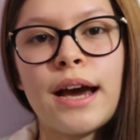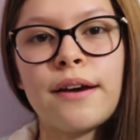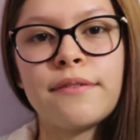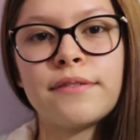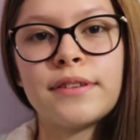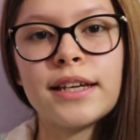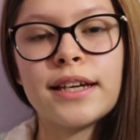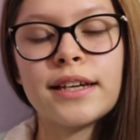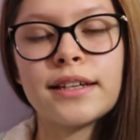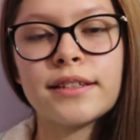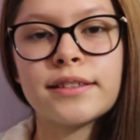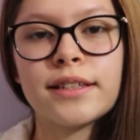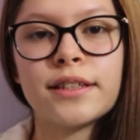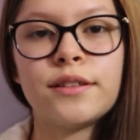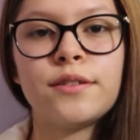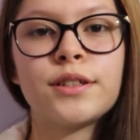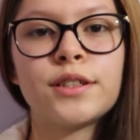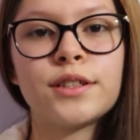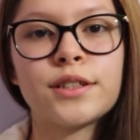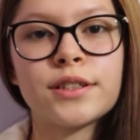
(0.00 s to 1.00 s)
have this,
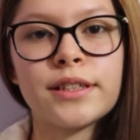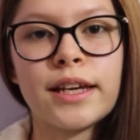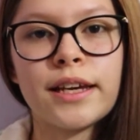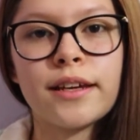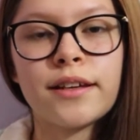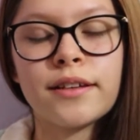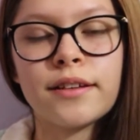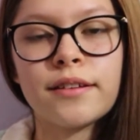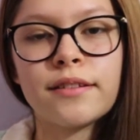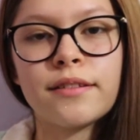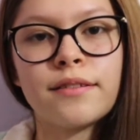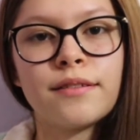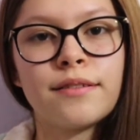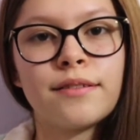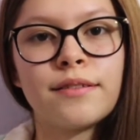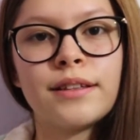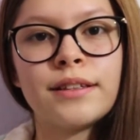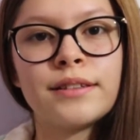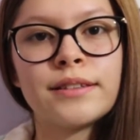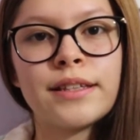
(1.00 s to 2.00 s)
and you can just like,
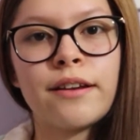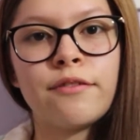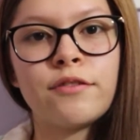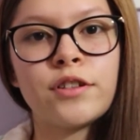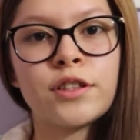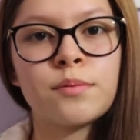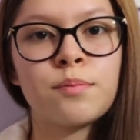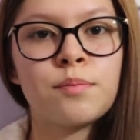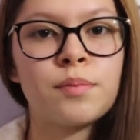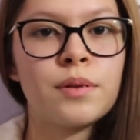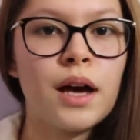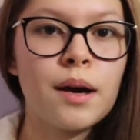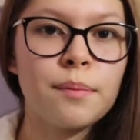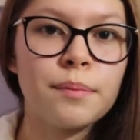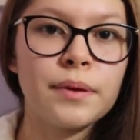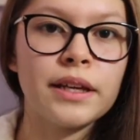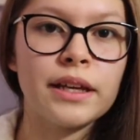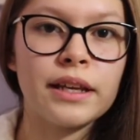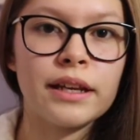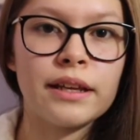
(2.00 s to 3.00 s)
instead of just
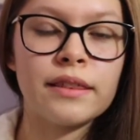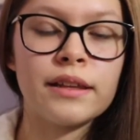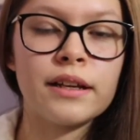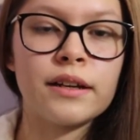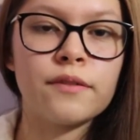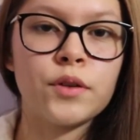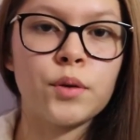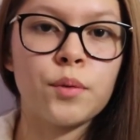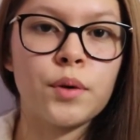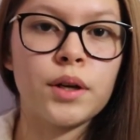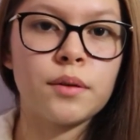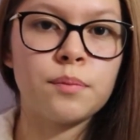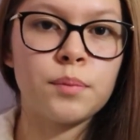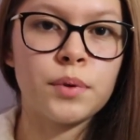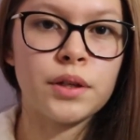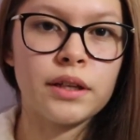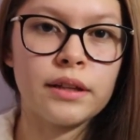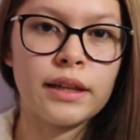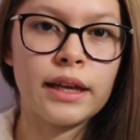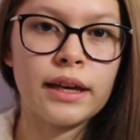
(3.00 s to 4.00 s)
plopping it in there, if you want to
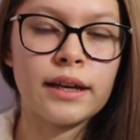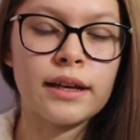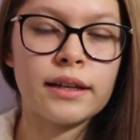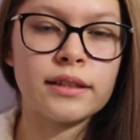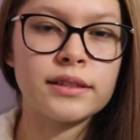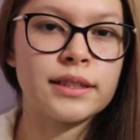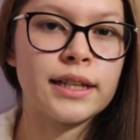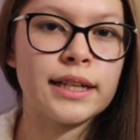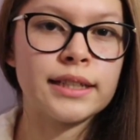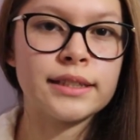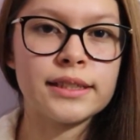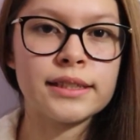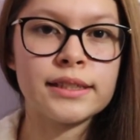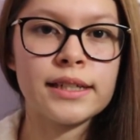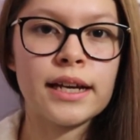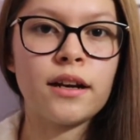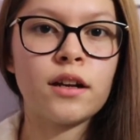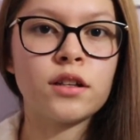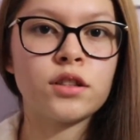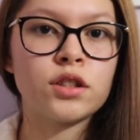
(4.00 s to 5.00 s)
put it like as a nice
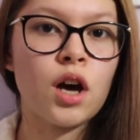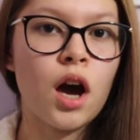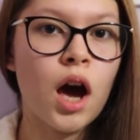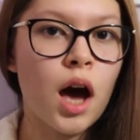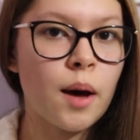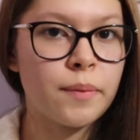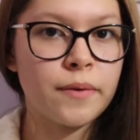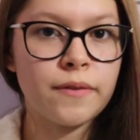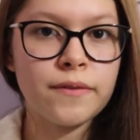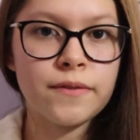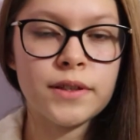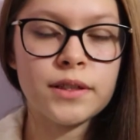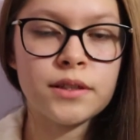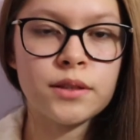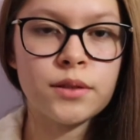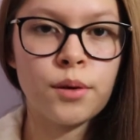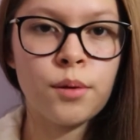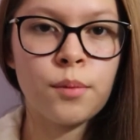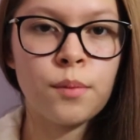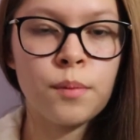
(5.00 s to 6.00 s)
design on top of a
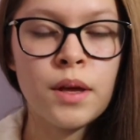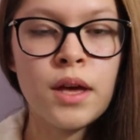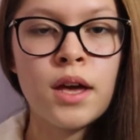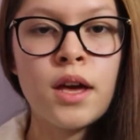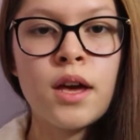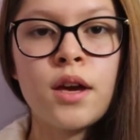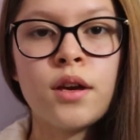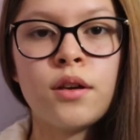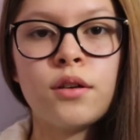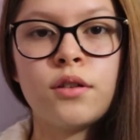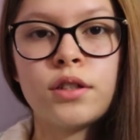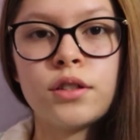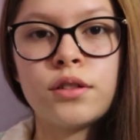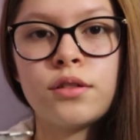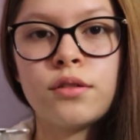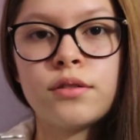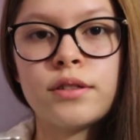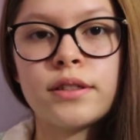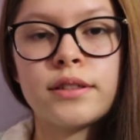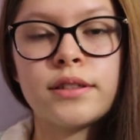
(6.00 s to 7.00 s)
soap, you
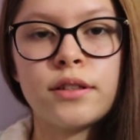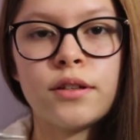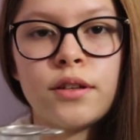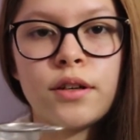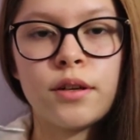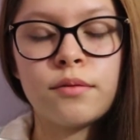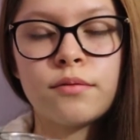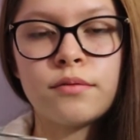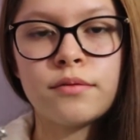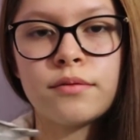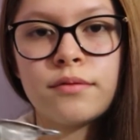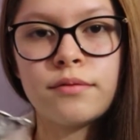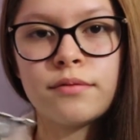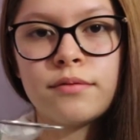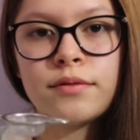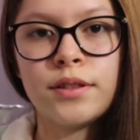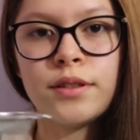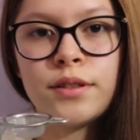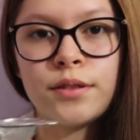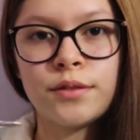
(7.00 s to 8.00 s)
just use this and you go,
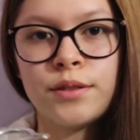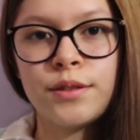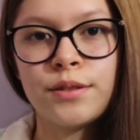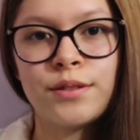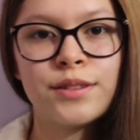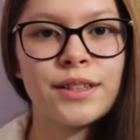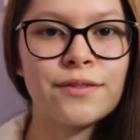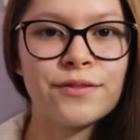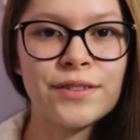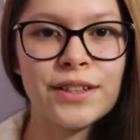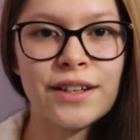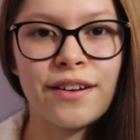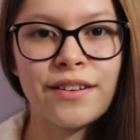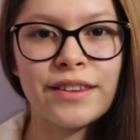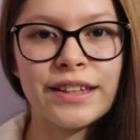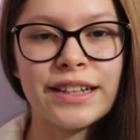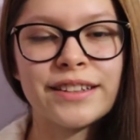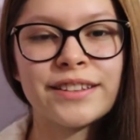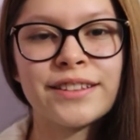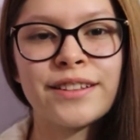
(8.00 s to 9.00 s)
you know, you sift it
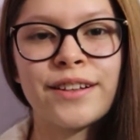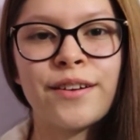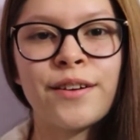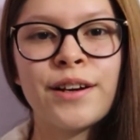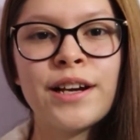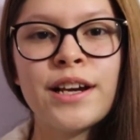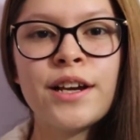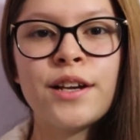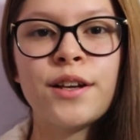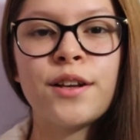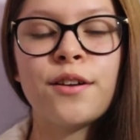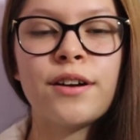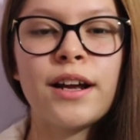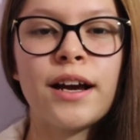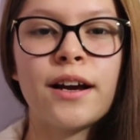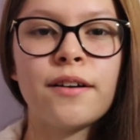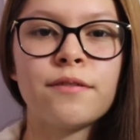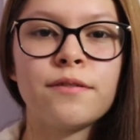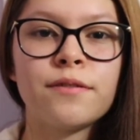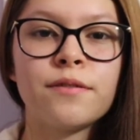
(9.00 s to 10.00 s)
on there, so you don't
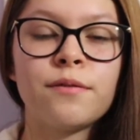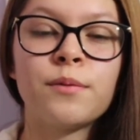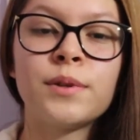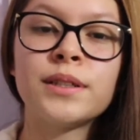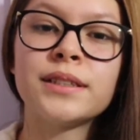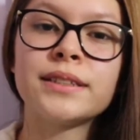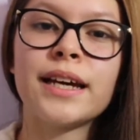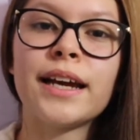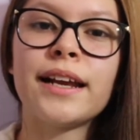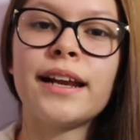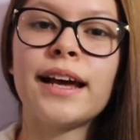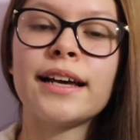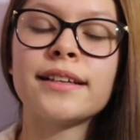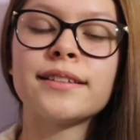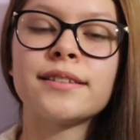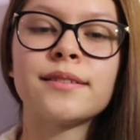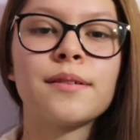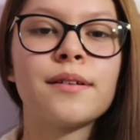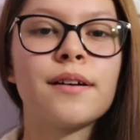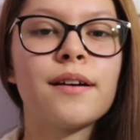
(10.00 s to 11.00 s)
have, one side
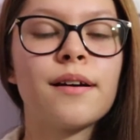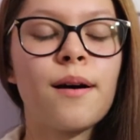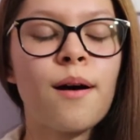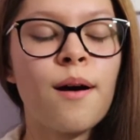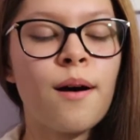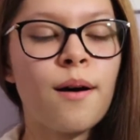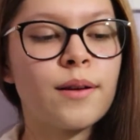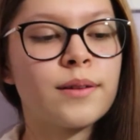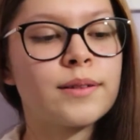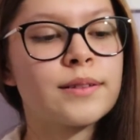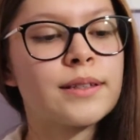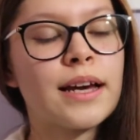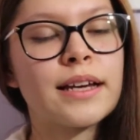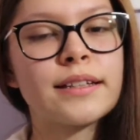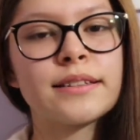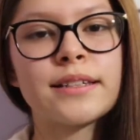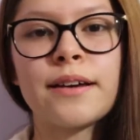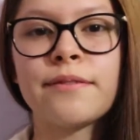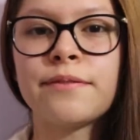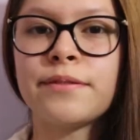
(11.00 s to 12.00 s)
has, all
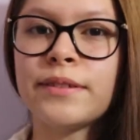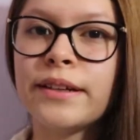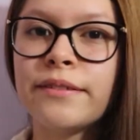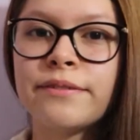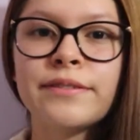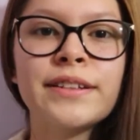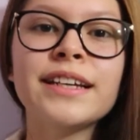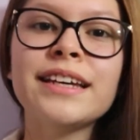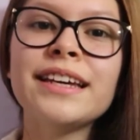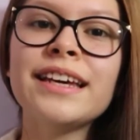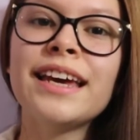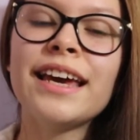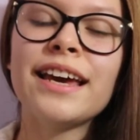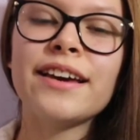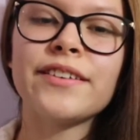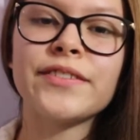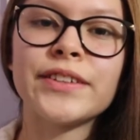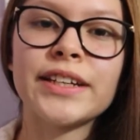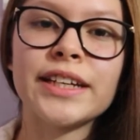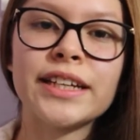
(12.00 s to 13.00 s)
sides have love
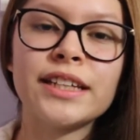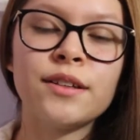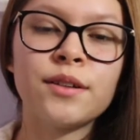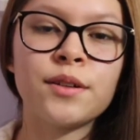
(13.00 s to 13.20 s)
of it.